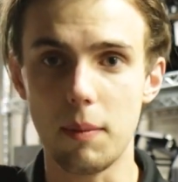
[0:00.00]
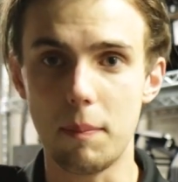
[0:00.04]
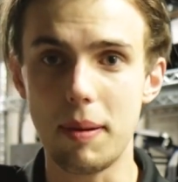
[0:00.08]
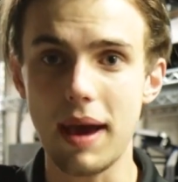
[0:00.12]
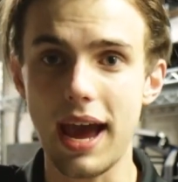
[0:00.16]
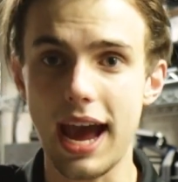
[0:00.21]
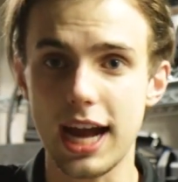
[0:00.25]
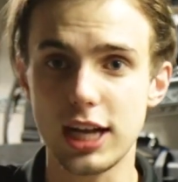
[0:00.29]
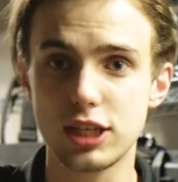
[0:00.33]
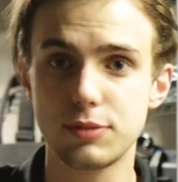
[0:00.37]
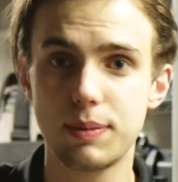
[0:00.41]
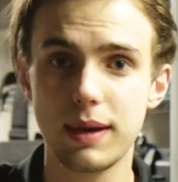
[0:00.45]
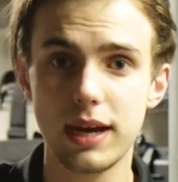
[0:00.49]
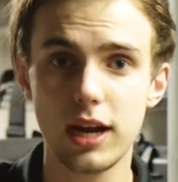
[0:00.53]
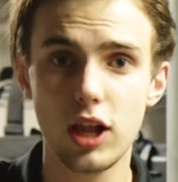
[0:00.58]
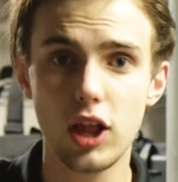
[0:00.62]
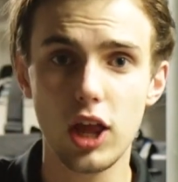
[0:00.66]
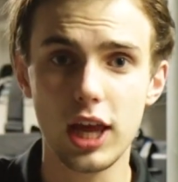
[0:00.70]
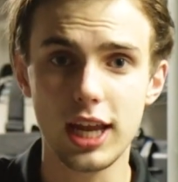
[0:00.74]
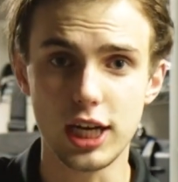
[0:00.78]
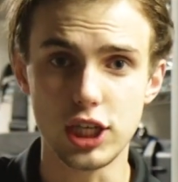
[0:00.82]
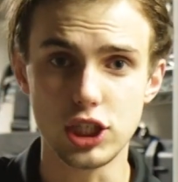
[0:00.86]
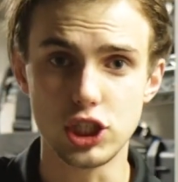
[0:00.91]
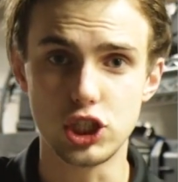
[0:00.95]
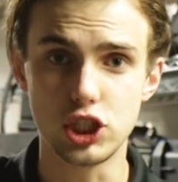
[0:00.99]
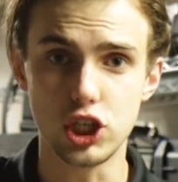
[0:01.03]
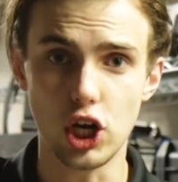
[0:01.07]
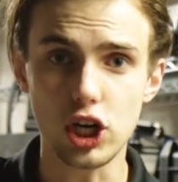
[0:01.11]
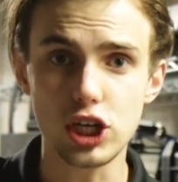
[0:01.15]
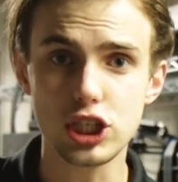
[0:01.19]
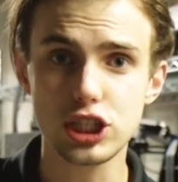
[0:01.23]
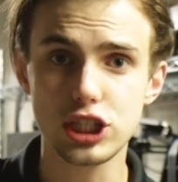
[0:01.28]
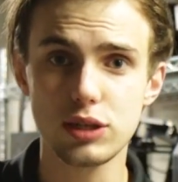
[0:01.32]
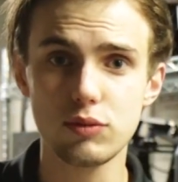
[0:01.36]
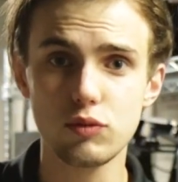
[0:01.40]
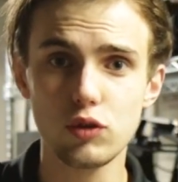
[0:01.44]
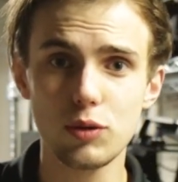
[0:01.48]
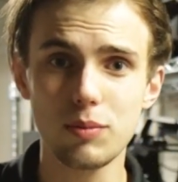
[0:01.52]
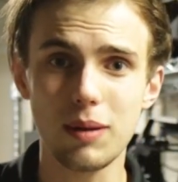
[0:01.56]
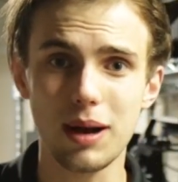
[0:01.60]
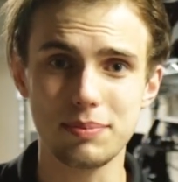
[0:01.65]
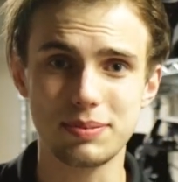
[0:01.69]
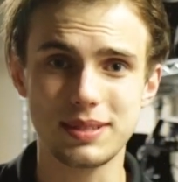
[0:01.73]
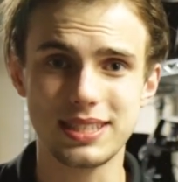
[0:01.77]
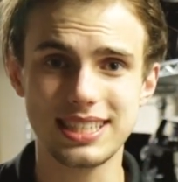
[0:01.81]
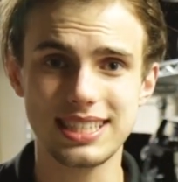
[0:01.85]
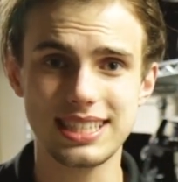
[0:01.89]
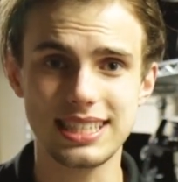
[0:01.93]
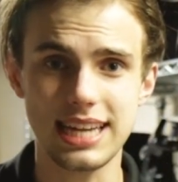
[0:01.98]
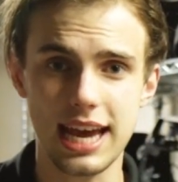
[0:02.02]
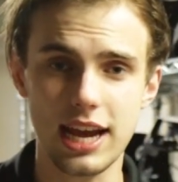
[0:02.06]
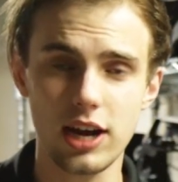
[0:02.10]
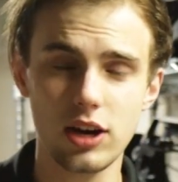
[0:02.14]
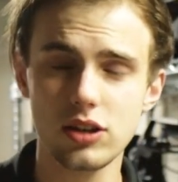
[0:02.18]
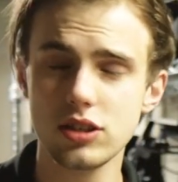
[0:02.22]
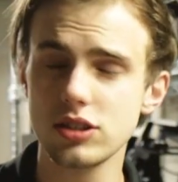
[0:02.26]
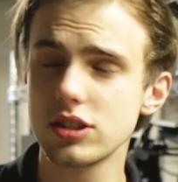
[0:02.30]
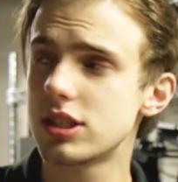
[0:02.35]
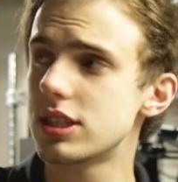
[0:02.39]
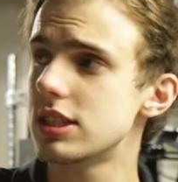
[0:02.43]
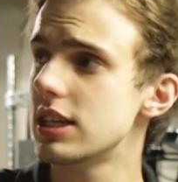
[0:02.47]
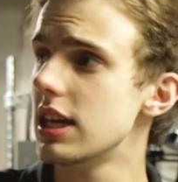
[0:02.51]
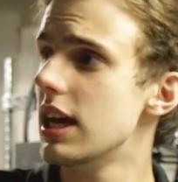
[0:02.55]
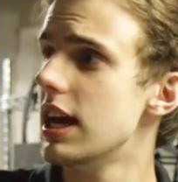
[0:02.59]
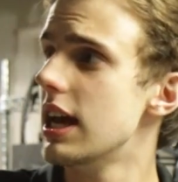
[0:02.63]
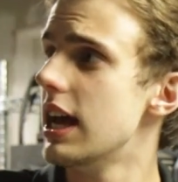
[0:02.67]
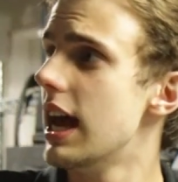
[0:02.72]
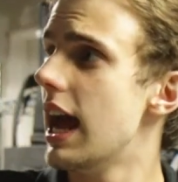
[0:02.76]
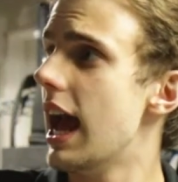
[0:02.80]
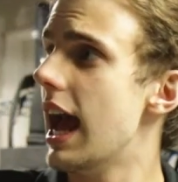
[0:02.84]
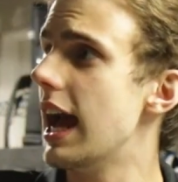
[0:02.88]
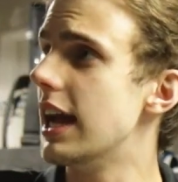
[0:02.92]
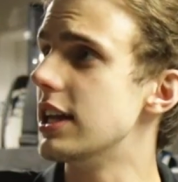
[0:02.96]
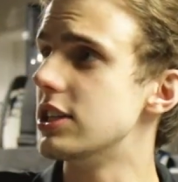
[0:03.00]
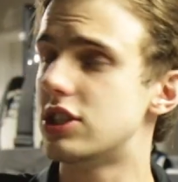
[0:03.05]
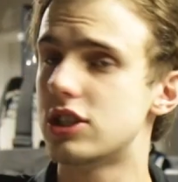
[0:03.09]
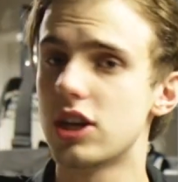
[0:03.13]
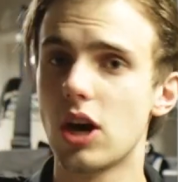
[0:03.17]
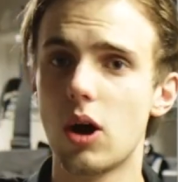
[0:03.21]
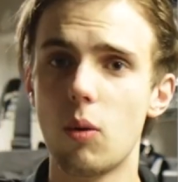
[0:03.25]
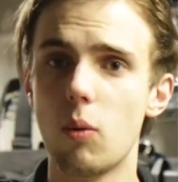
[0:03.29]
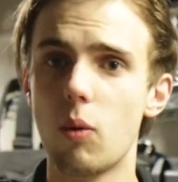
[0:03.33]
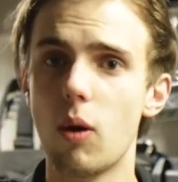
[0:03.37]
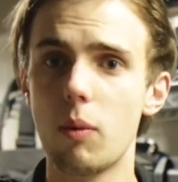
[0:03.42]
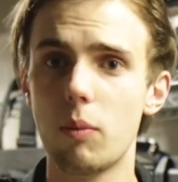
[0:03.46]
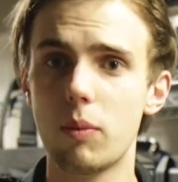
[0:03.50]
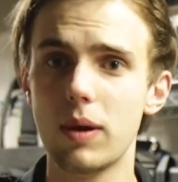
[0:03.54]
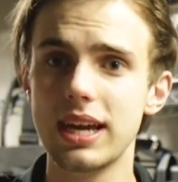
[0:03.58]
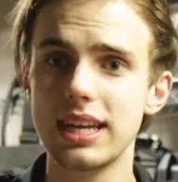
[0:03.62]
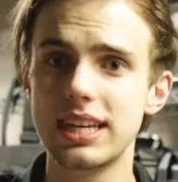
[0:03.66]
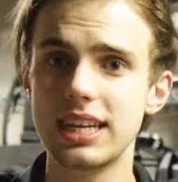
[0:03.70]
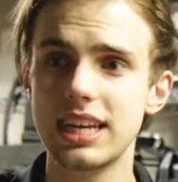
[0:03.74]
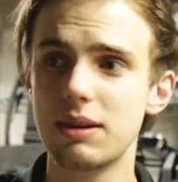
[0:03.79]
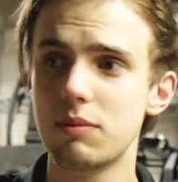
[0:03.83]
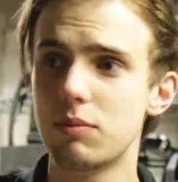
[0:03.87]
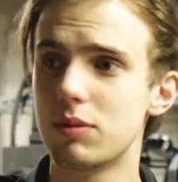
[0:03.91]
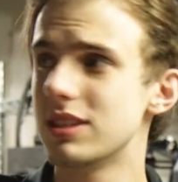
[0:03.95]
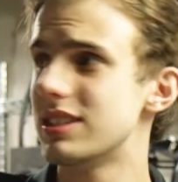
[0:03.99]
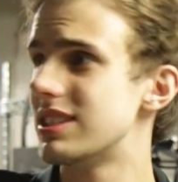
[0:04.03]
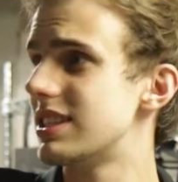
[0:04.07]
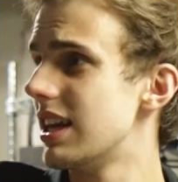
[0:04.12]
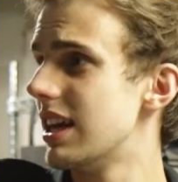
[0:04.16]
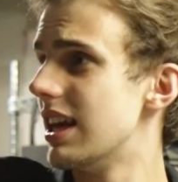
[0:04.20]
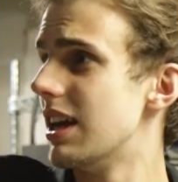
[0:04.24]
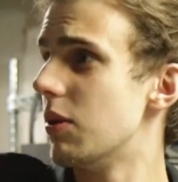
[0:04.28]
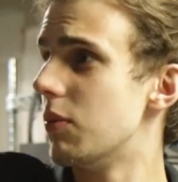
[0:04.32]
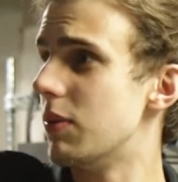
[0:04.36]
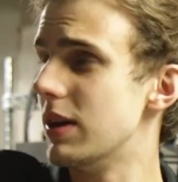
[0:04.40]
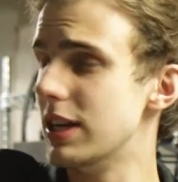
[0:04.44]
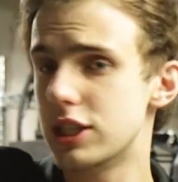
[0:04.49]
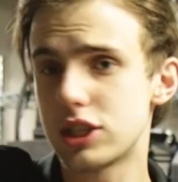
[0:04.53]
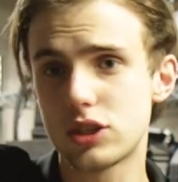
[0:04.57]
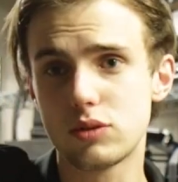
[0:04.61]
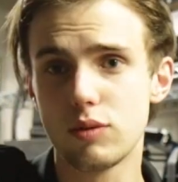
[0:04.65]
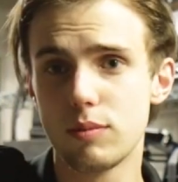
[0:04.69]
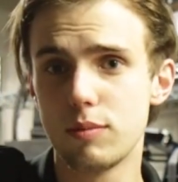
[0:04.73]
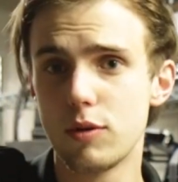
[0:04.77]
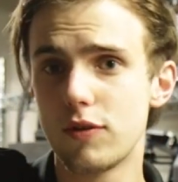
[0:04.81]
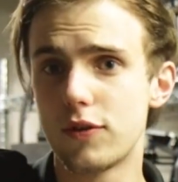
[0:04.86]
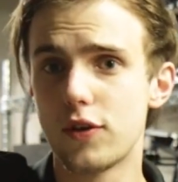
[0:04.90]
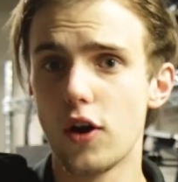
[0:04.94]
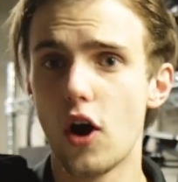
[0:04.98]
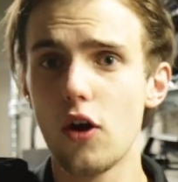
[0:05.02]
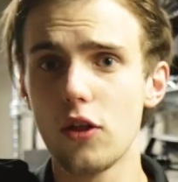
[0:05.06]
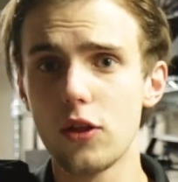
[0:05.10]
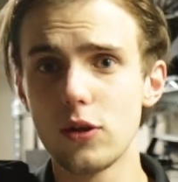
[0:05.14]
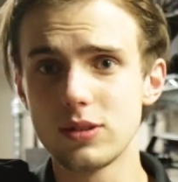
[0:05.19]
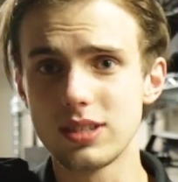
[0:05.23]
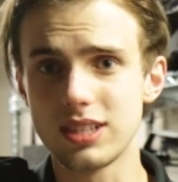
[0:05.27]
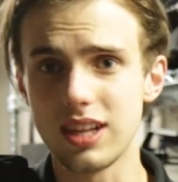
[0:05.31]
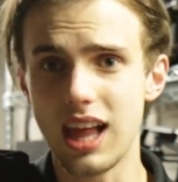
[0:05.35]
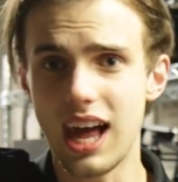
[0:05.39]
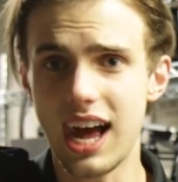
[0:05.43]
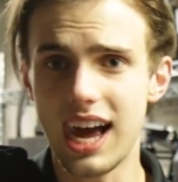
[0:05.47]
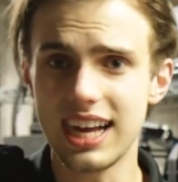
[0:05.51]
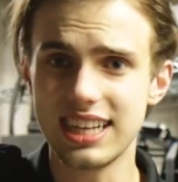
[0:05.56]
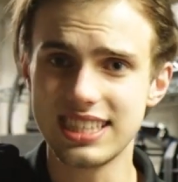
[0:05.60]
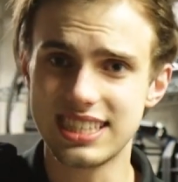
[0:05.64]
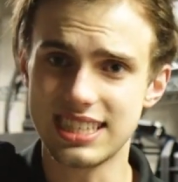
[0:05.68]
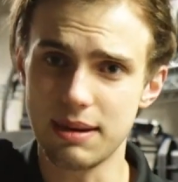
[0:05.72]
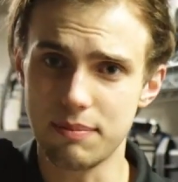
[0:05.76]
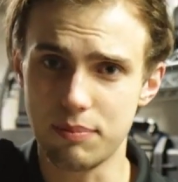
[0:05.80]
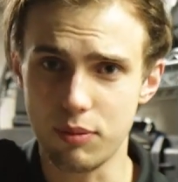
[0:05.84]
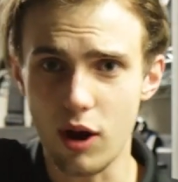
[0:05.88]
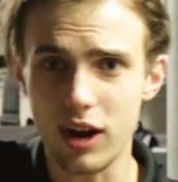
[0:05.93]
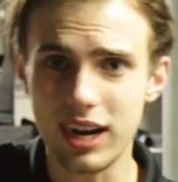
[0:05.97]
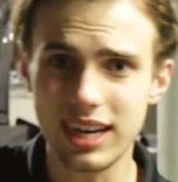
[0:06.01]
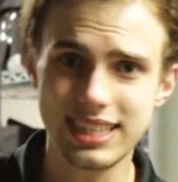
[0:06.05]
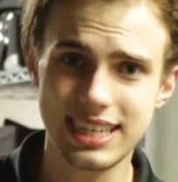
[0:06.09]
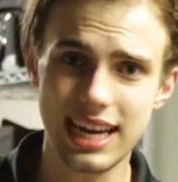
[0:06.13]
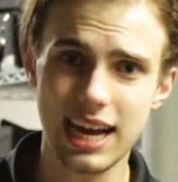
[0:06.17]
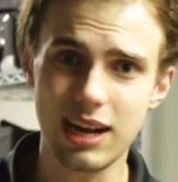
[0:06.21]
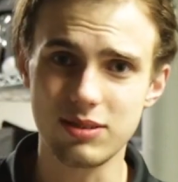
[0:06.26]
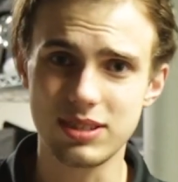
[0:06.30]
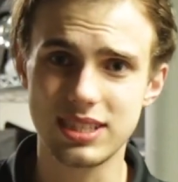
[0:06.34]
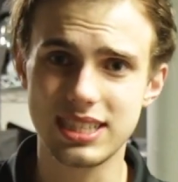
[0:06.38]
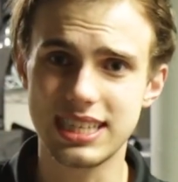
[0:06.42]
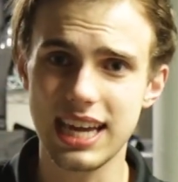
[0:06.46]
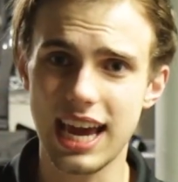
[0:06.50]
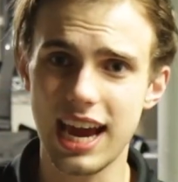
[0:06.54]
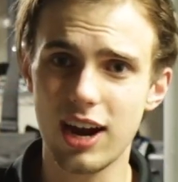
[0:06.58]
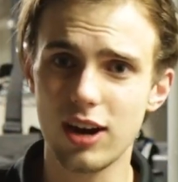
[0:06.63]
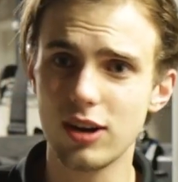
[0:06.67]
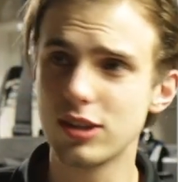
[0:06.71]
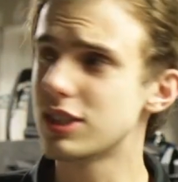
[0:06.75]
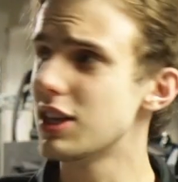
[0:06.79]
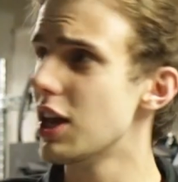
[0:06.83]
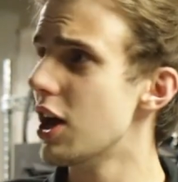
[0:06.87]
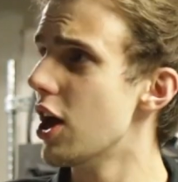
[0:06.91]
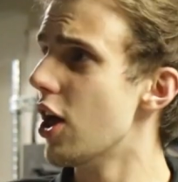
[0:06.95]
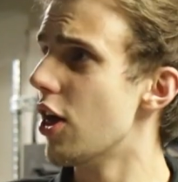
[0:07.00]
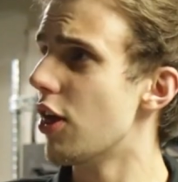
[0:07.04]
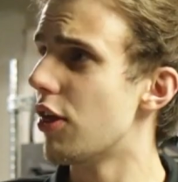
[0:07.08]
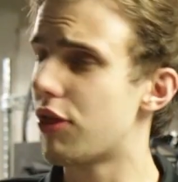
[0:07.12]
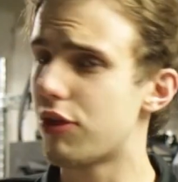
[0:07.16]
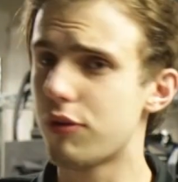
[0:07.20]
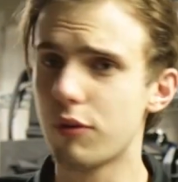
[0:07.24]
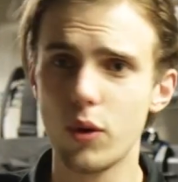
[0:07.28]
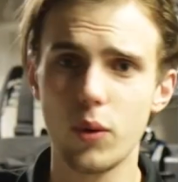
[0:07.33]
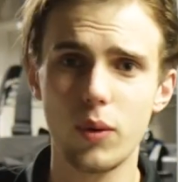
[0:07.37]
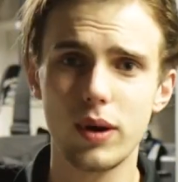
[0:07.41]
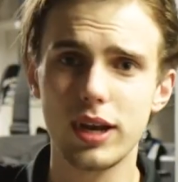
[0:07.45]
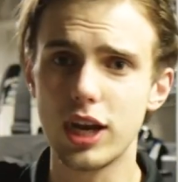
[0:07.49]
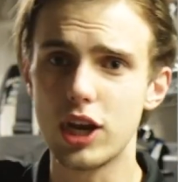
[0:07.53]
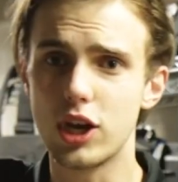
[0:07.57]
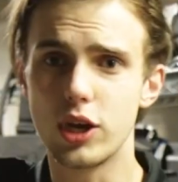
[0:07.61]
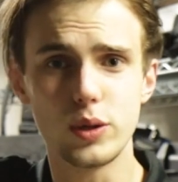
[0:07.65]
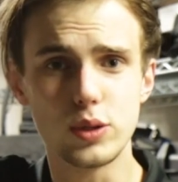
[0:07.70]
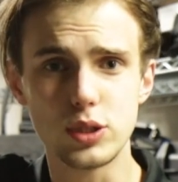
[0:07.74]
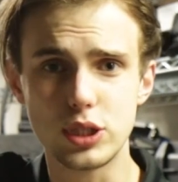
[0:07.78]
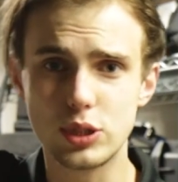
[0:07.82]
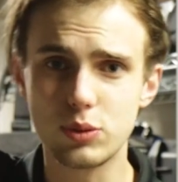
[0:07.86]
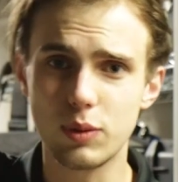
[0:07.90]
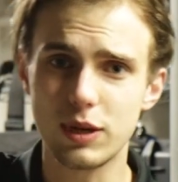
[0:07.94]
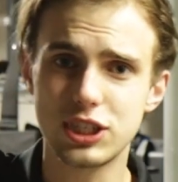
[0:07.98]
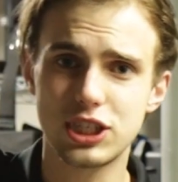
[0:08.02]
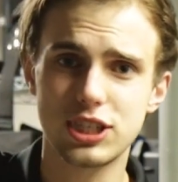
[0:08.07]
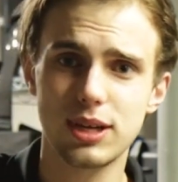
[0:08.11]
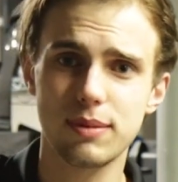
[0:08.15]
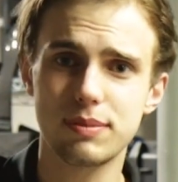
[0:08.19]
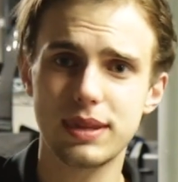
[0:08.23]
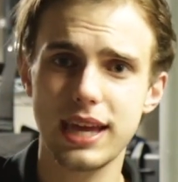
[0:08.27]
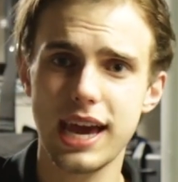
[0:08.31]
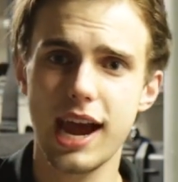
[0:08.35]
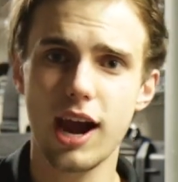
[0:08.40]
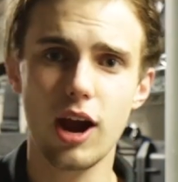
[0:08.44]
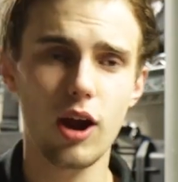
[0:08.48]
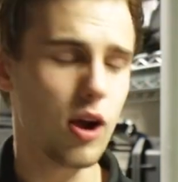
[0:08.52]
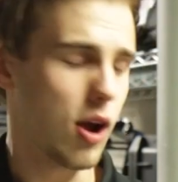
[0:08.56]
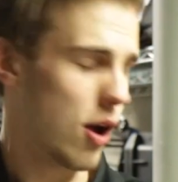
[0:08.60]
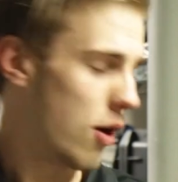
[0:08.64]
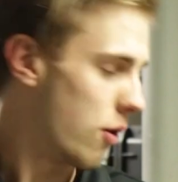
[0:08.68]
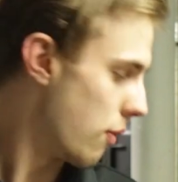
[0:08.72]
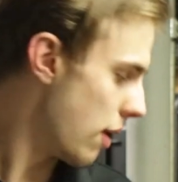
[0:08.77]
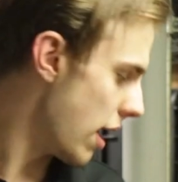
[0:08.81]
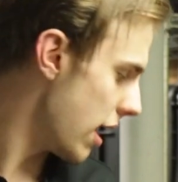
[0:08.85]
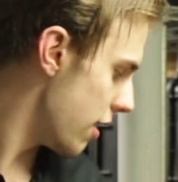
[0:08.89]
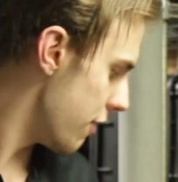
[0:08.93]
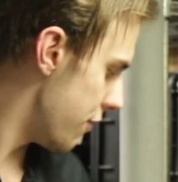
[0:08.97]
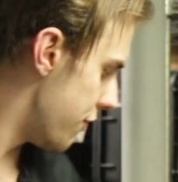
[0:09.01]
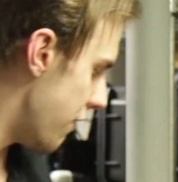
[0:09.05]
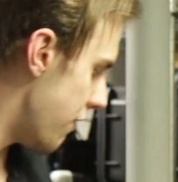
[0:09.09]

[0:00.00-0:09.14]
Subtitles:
a patch panel in a junction room upstairs. And so what we did was we just removed all those lines that brought it downstairs, threw in a new switch up there, ran a